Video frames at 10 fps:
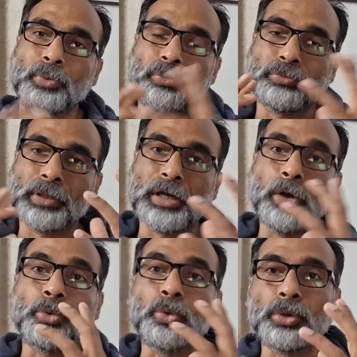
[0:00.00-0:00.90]
of
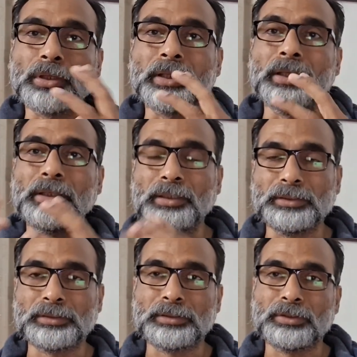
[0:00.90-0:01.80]
how good he
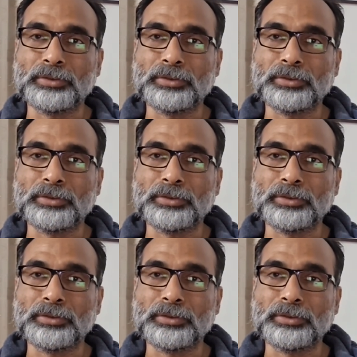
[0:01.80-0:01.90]
is.